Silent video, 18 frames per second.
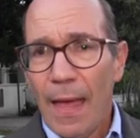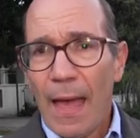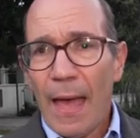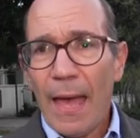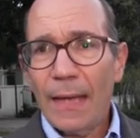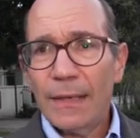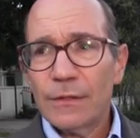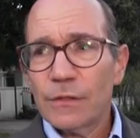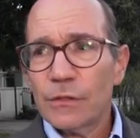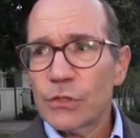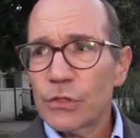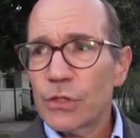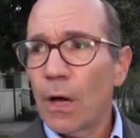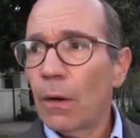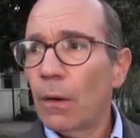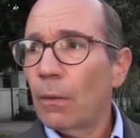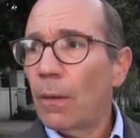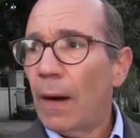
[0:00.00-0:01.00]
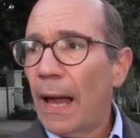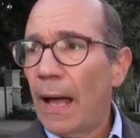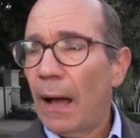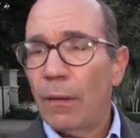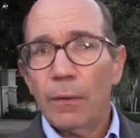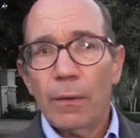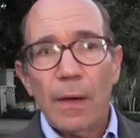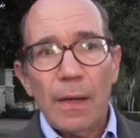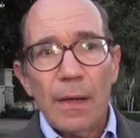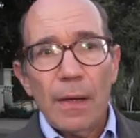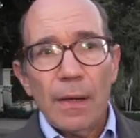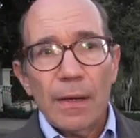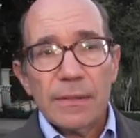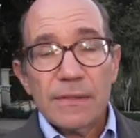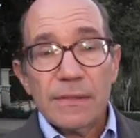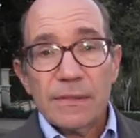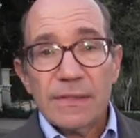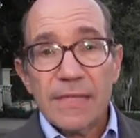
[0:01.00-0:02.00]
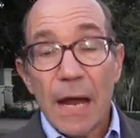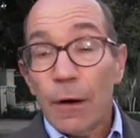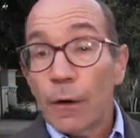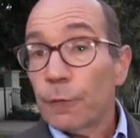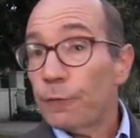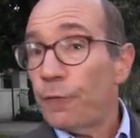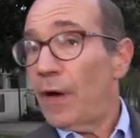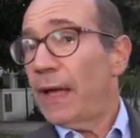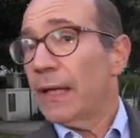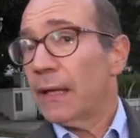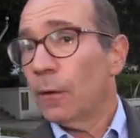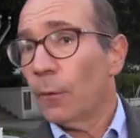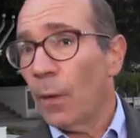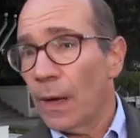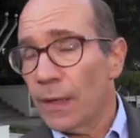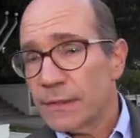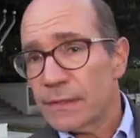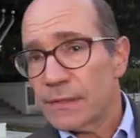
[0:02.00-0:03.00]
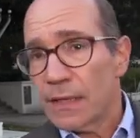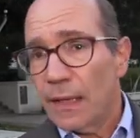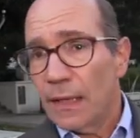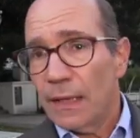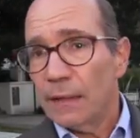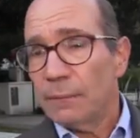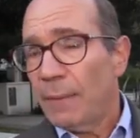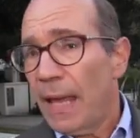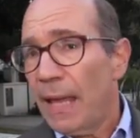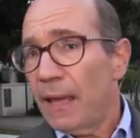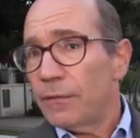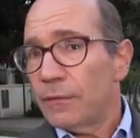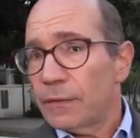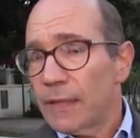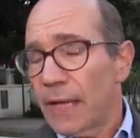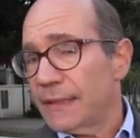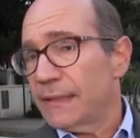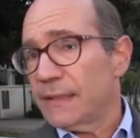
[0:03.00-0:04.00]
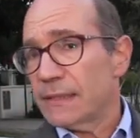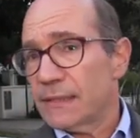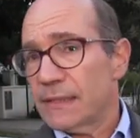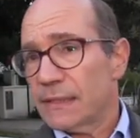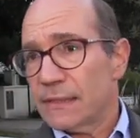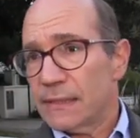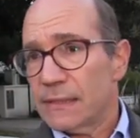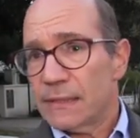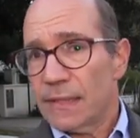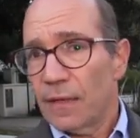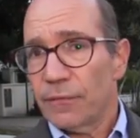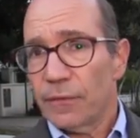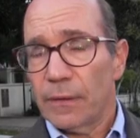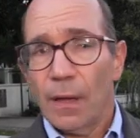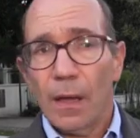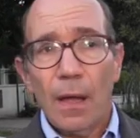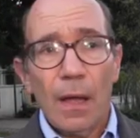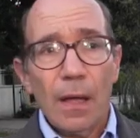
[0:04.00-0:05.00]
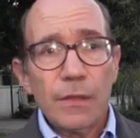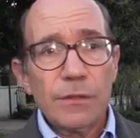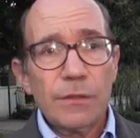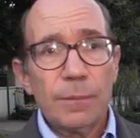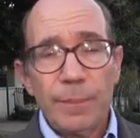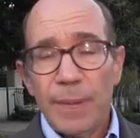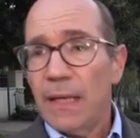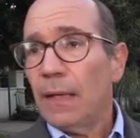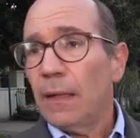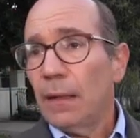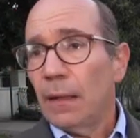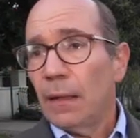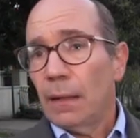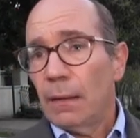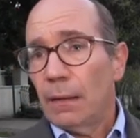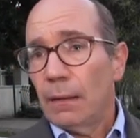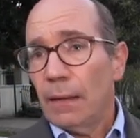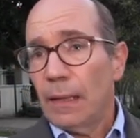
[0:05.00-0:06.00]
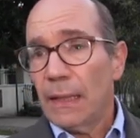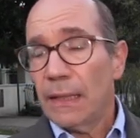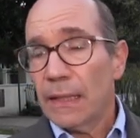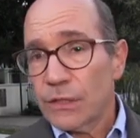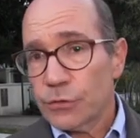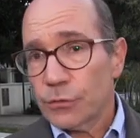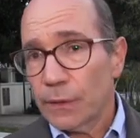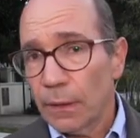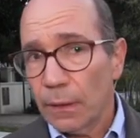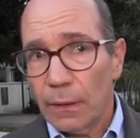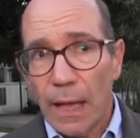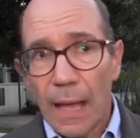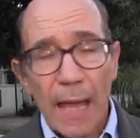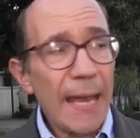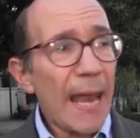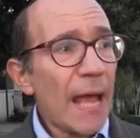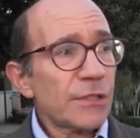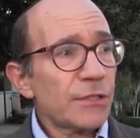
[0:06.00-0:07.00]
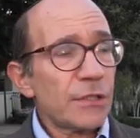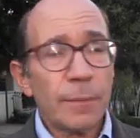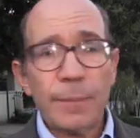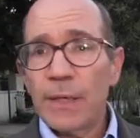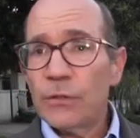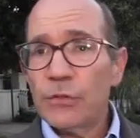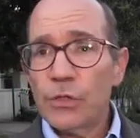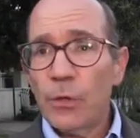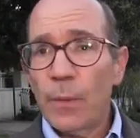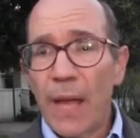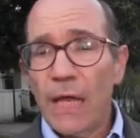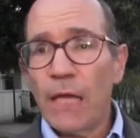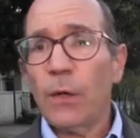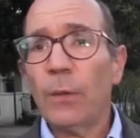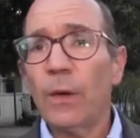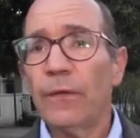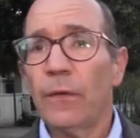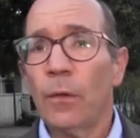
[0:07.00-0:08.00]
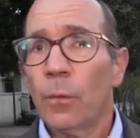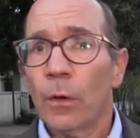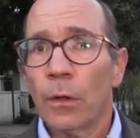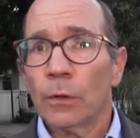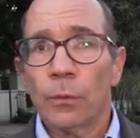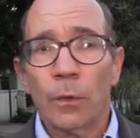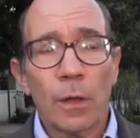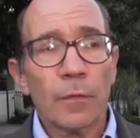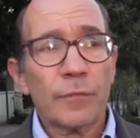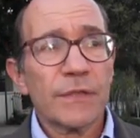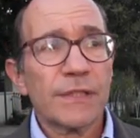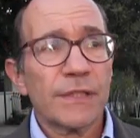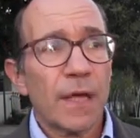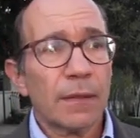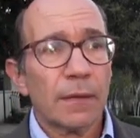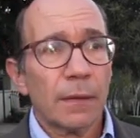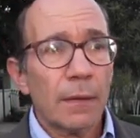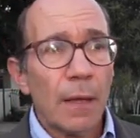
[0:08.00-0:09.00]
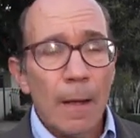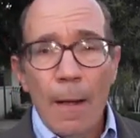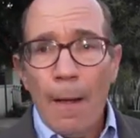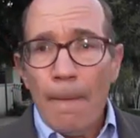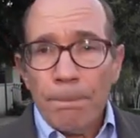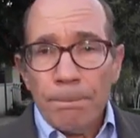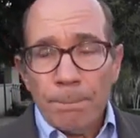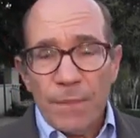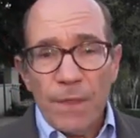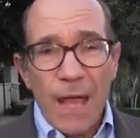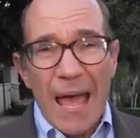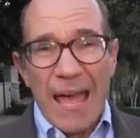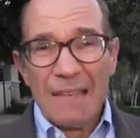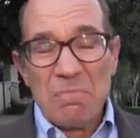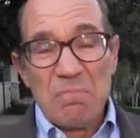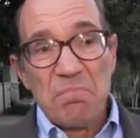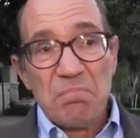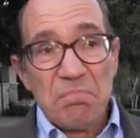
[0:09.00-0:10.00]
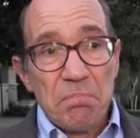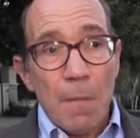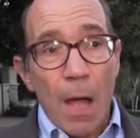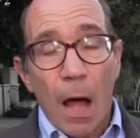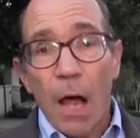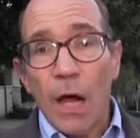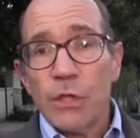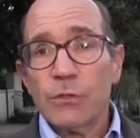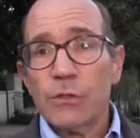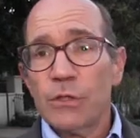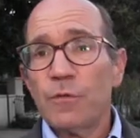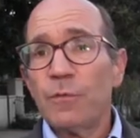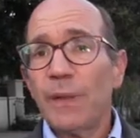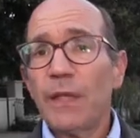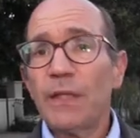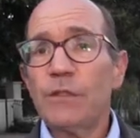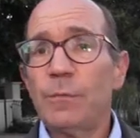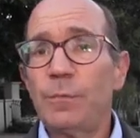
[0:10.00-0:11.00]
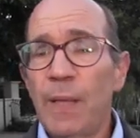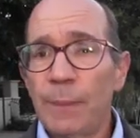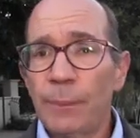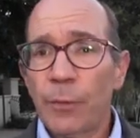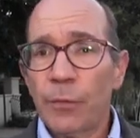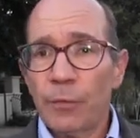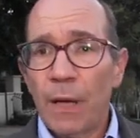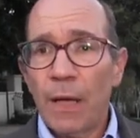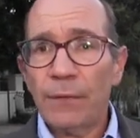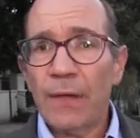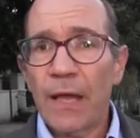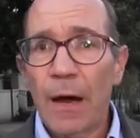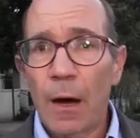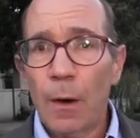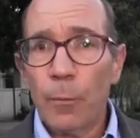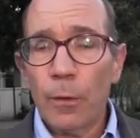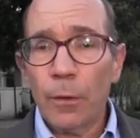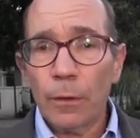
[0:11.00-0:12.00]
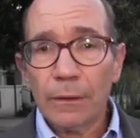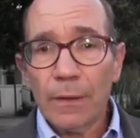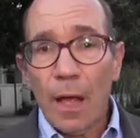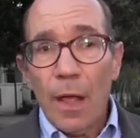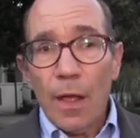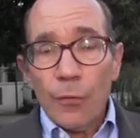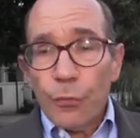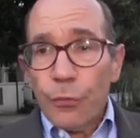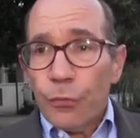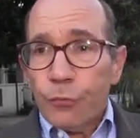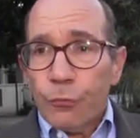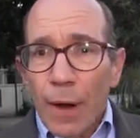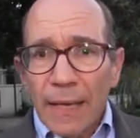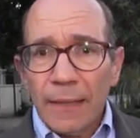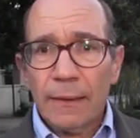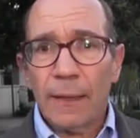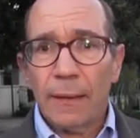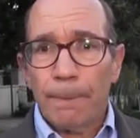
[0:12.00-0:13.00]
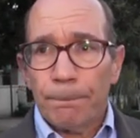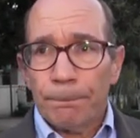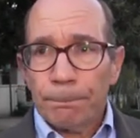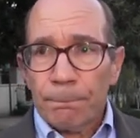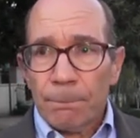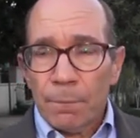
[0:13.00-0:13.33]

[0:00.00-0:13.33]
and show how terrifying it was in May 1967 to be in Israel and actually to be a Jew anywhere in the world, where all of a sudden they had hundreds of millions of people throughout the Arab world threatening